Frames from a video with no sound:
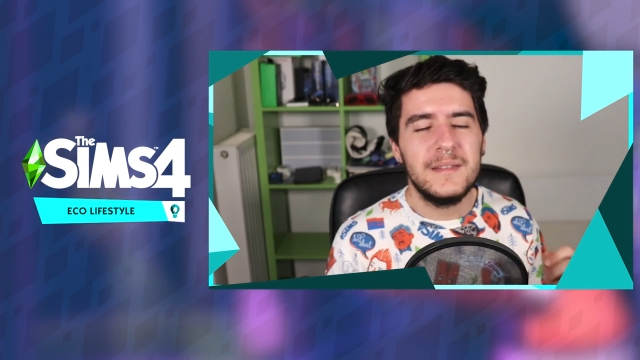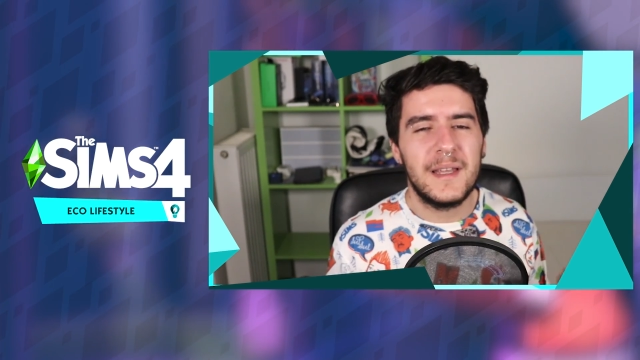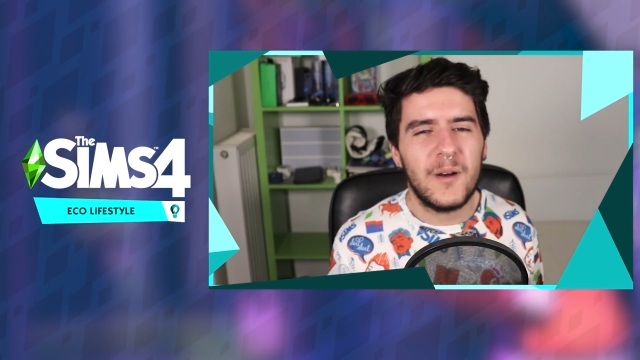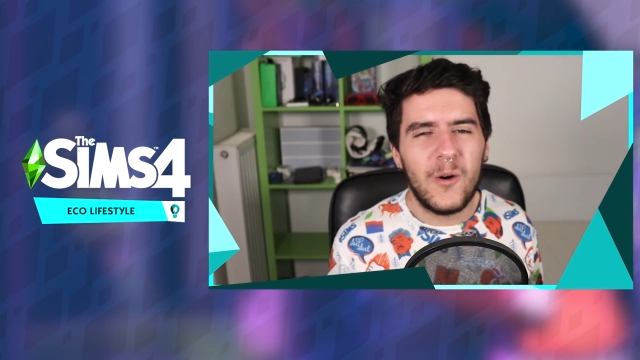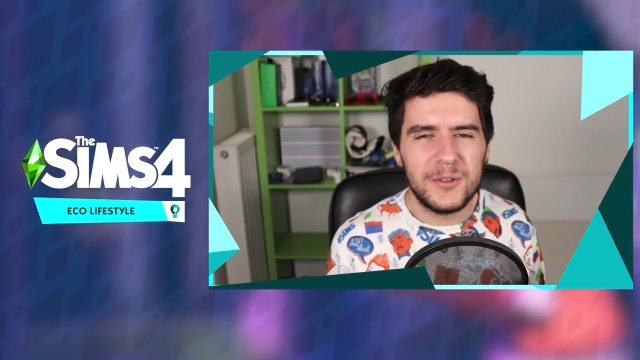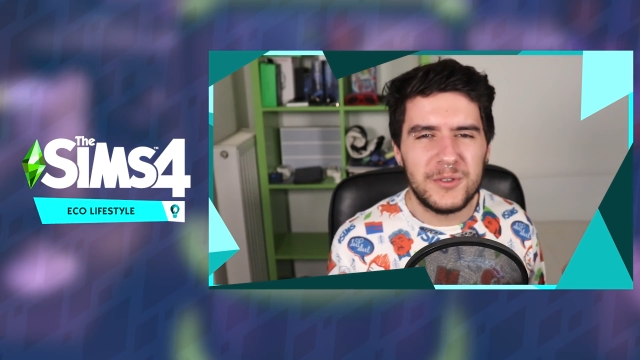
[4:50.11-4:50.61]

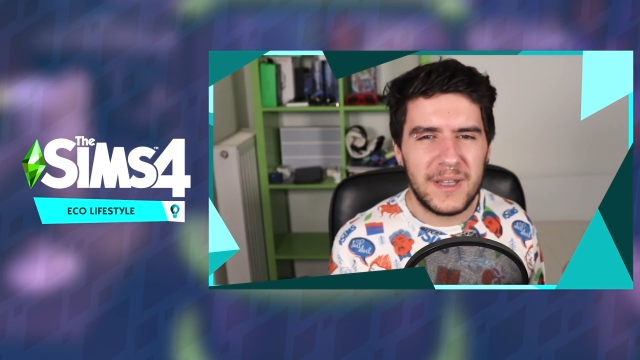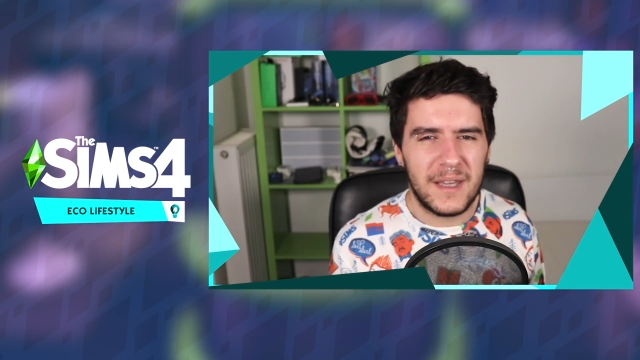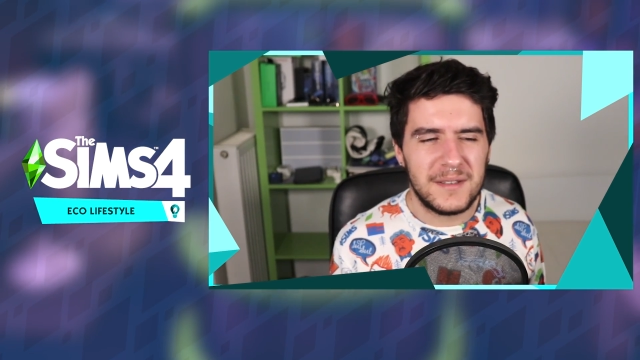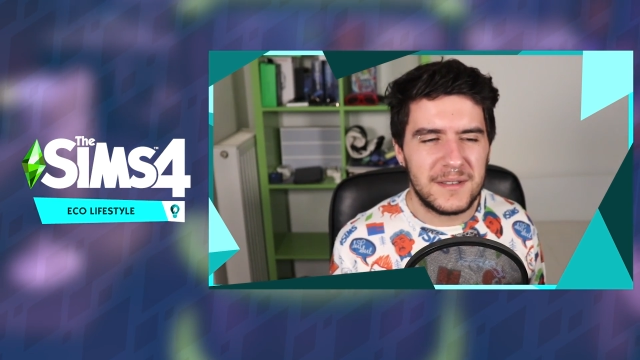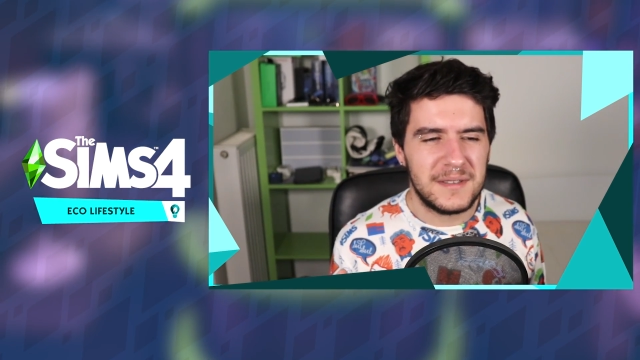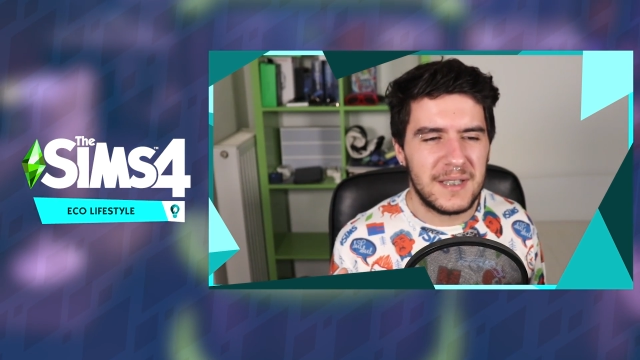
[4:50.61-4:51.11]
that
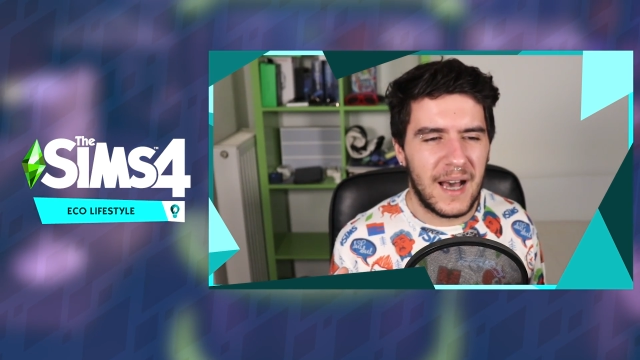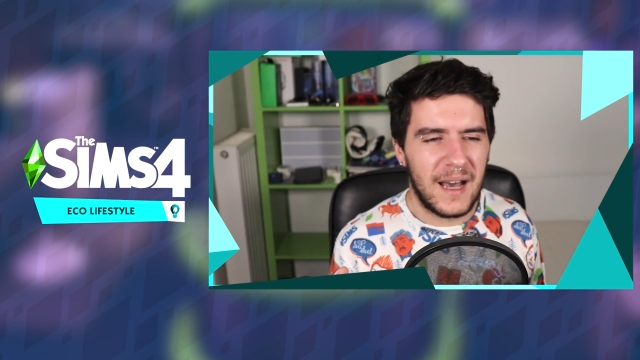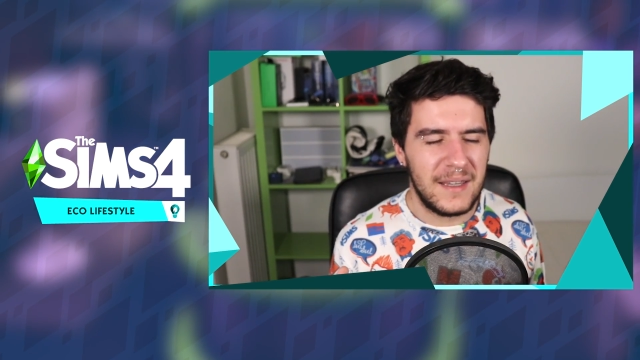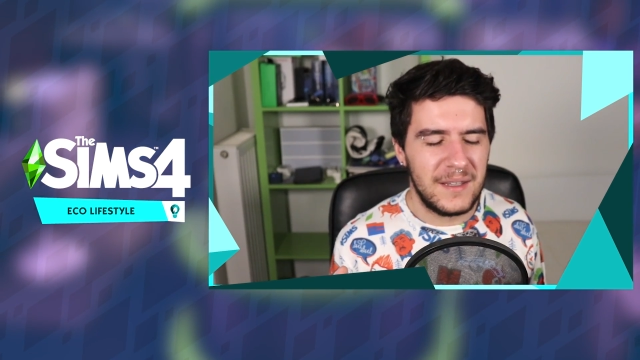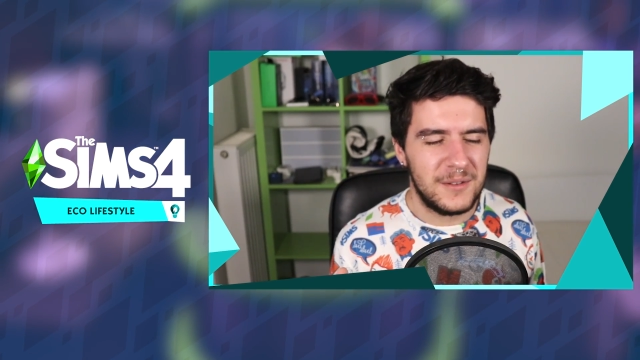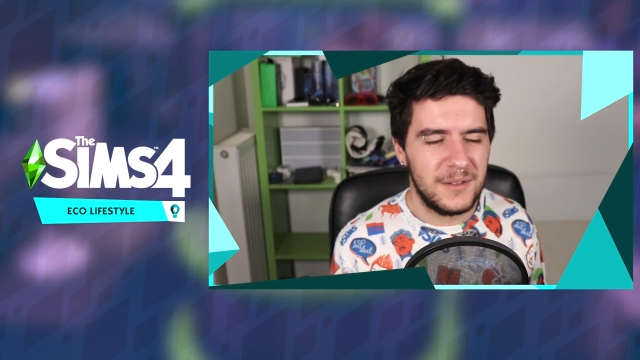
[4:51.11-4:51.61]
altogether
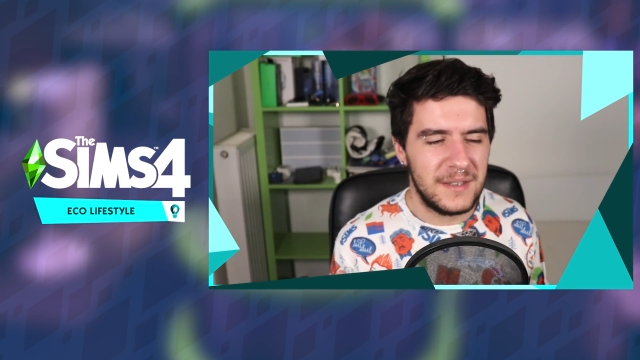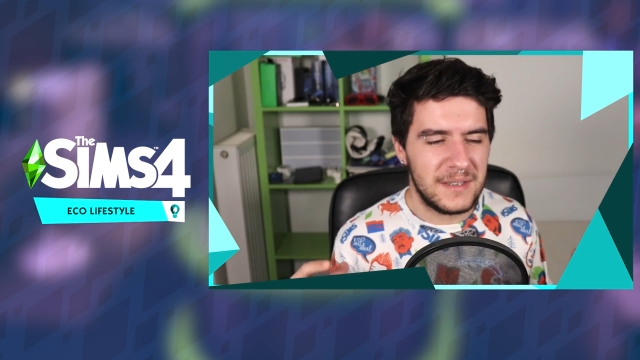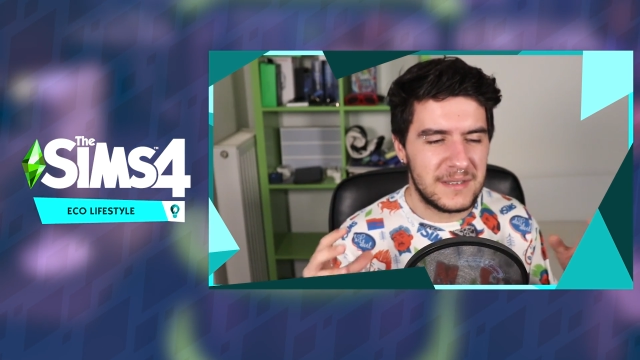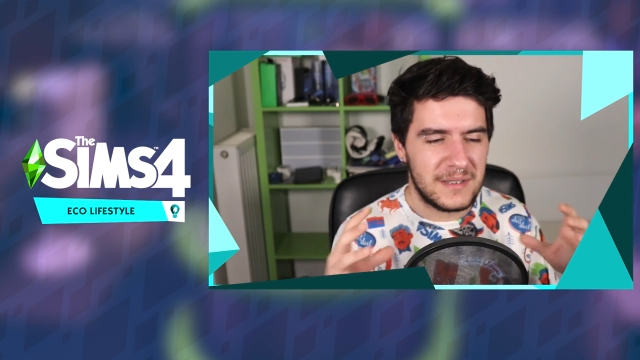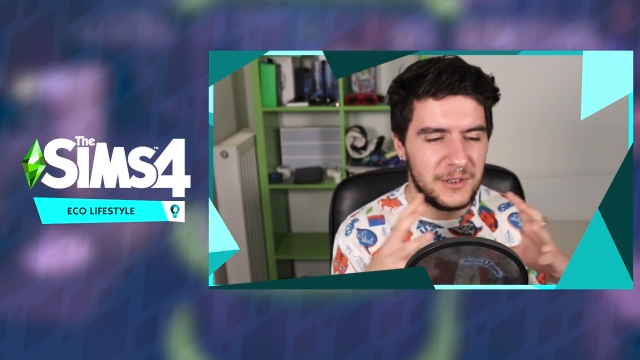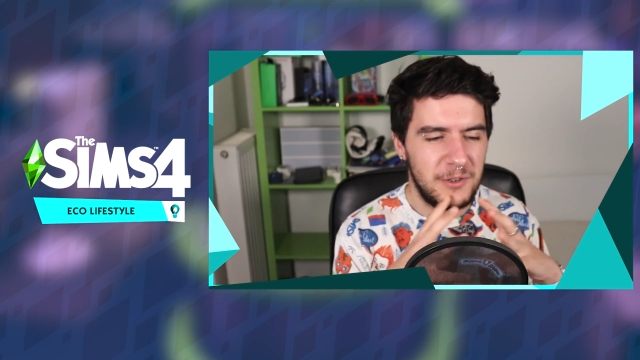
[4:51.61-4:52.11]
tie into
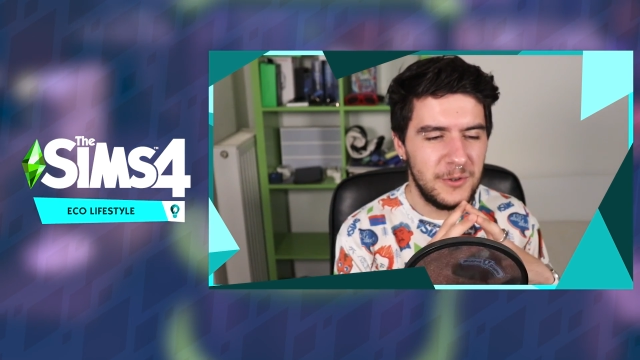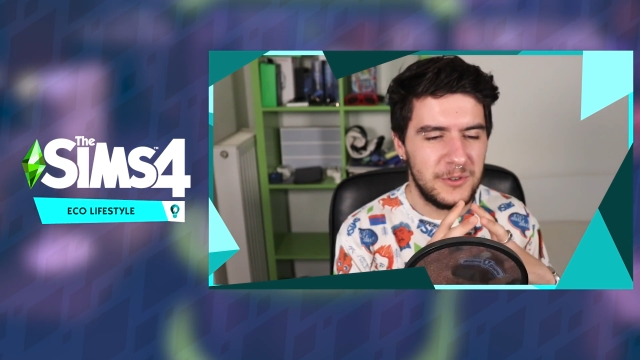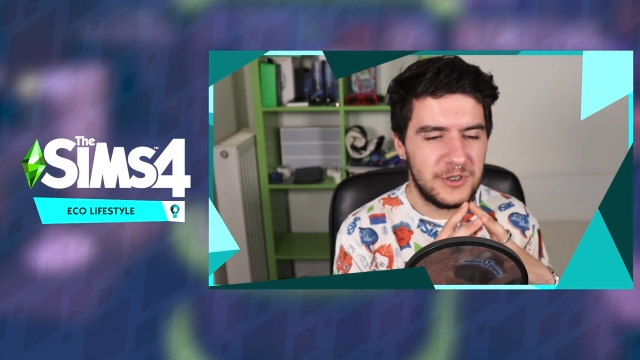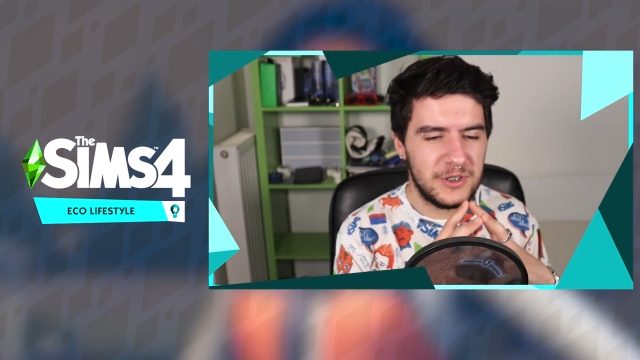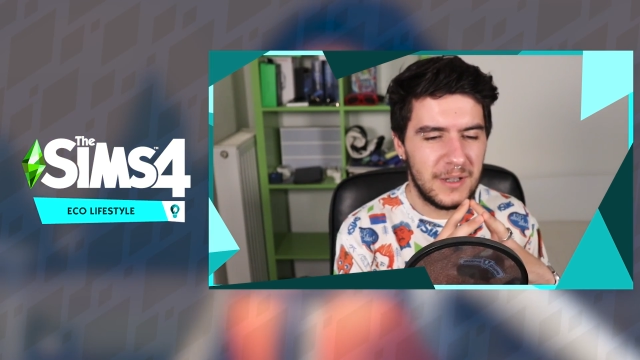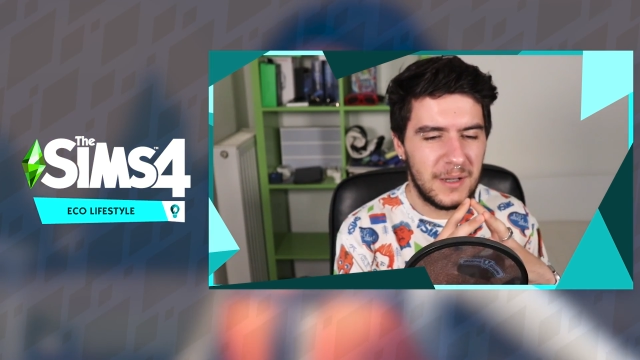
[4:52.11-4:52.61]
this huge